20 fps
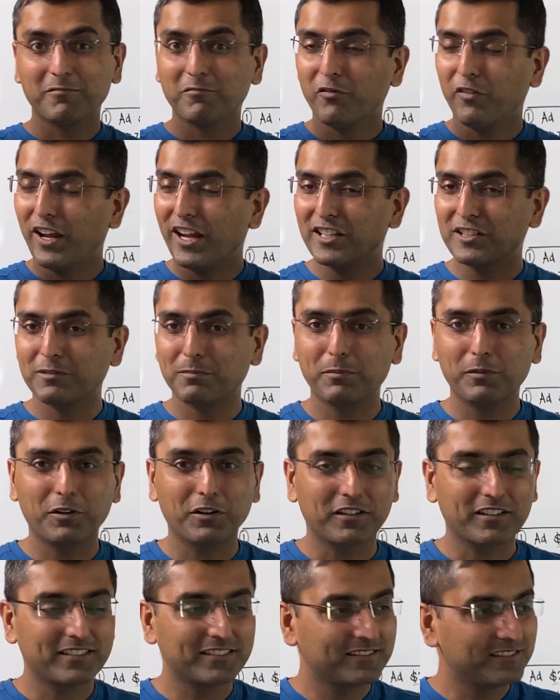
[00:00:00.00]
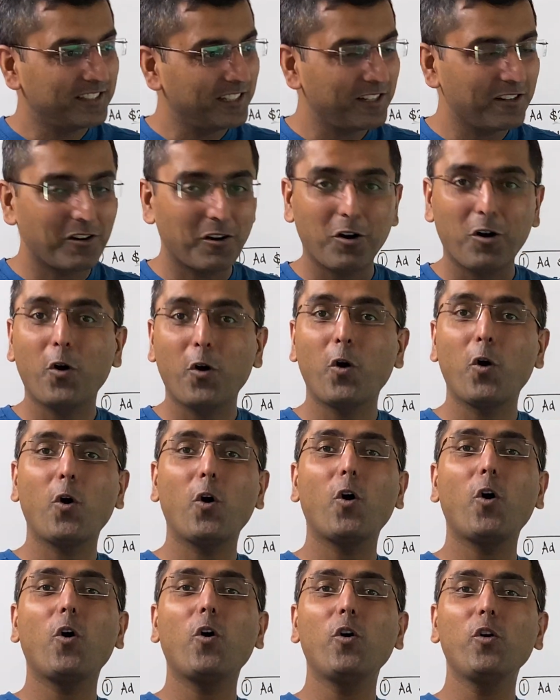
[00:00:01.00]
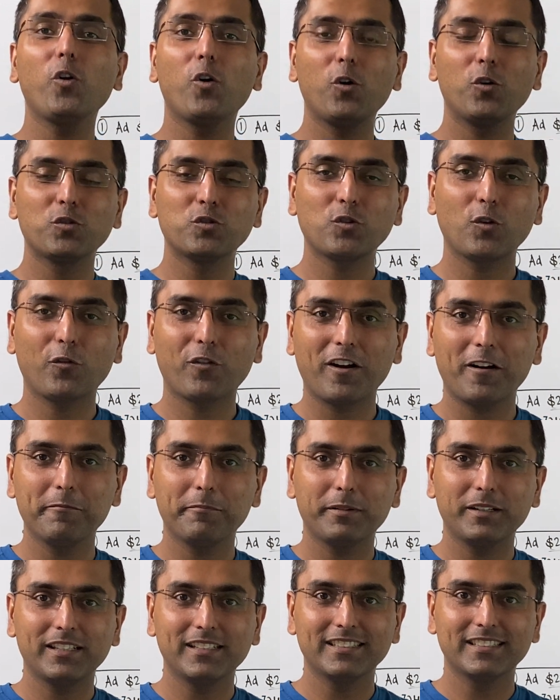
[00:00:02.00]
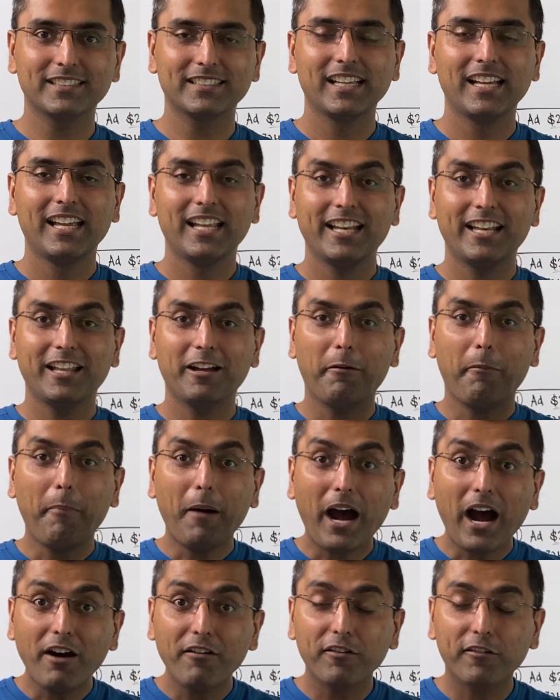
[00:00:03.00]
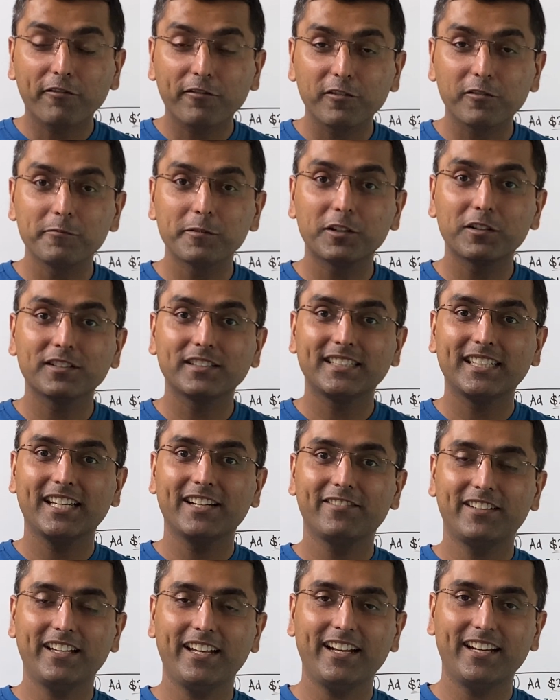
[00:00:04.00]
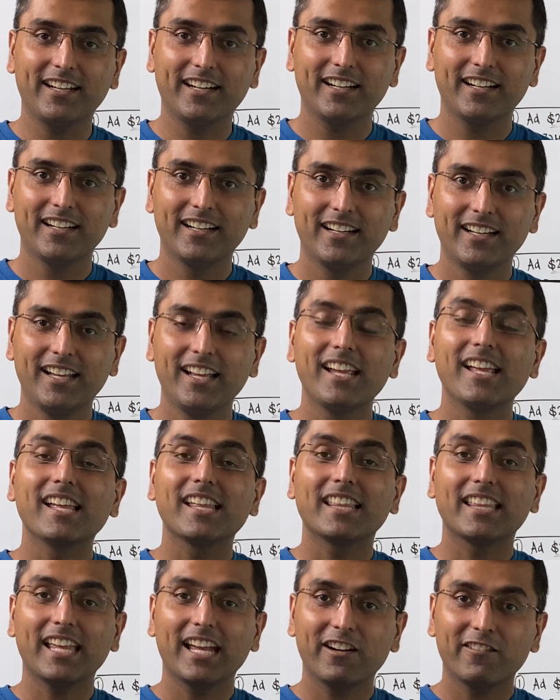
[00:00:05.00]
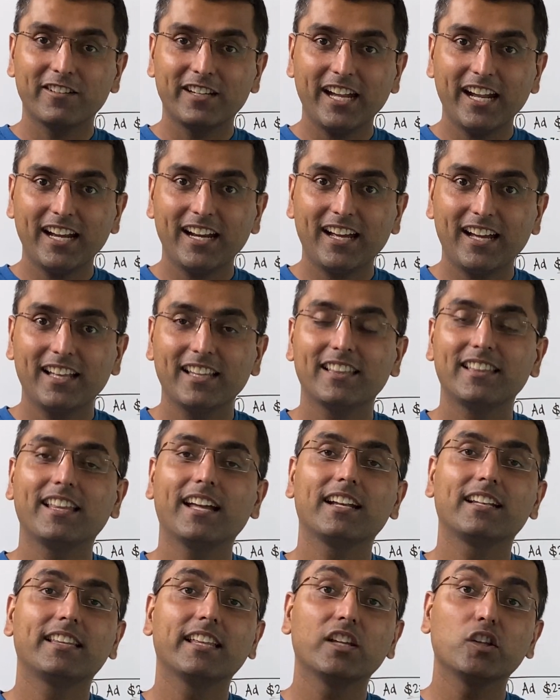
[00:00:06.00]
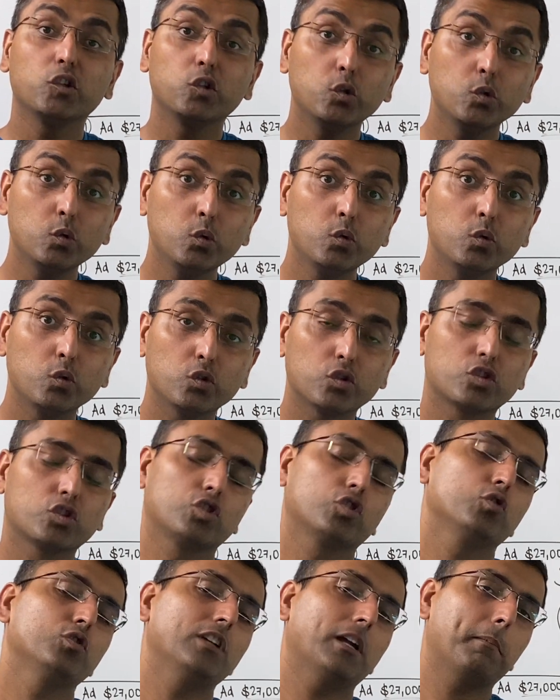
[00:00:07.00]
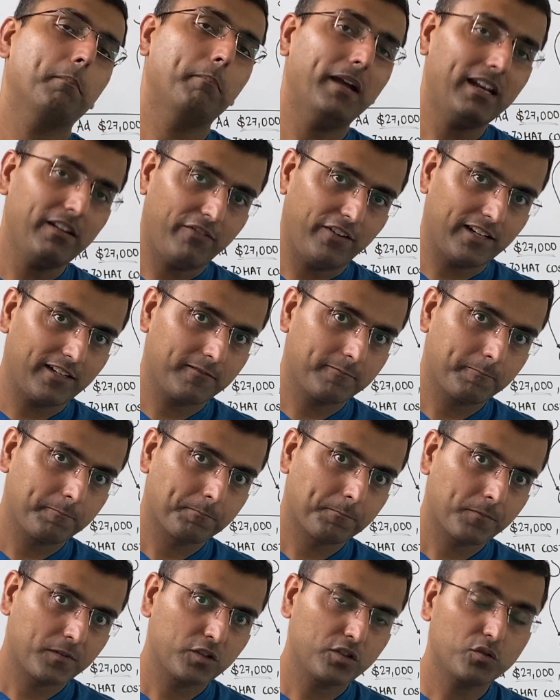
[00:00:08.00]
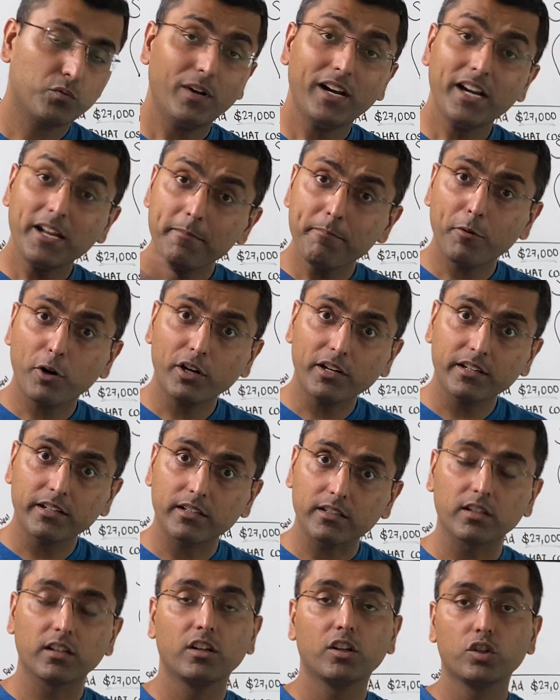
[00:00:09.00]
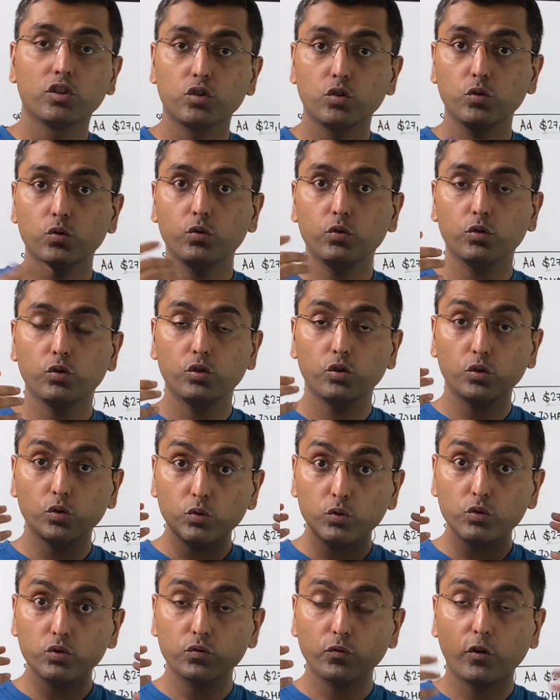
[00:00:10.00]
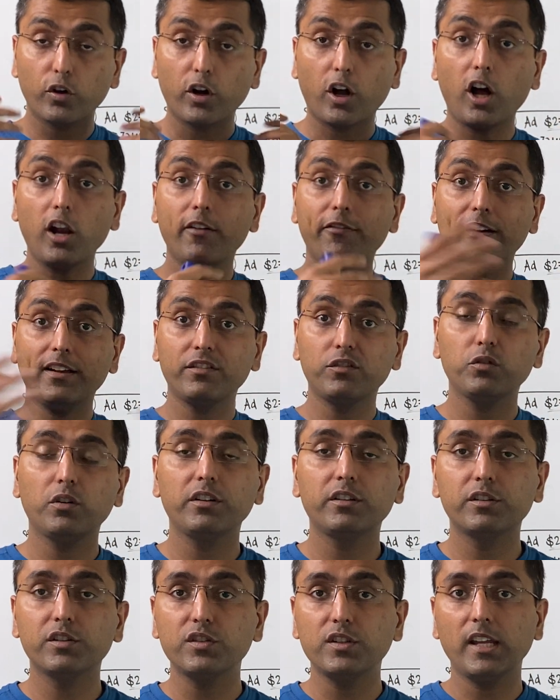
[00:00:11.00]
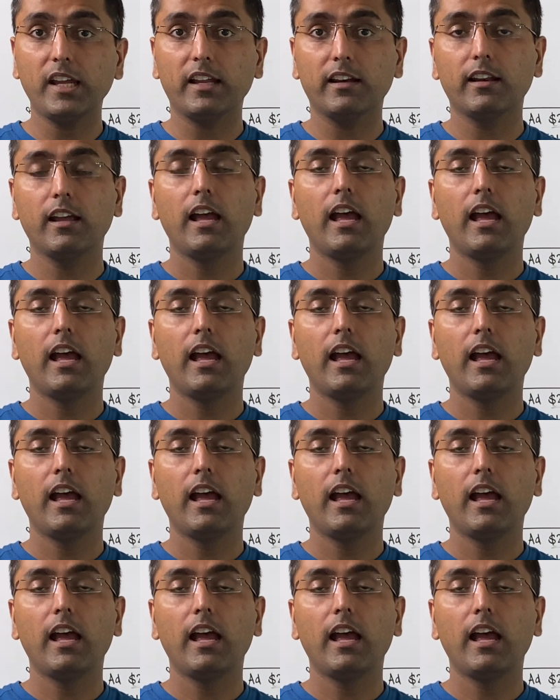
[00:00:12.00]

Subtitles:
Facebook, a whole host of companies. They are powerful because they have data. They have data that they use to their benefit. So it's very important to use, for all of us to understand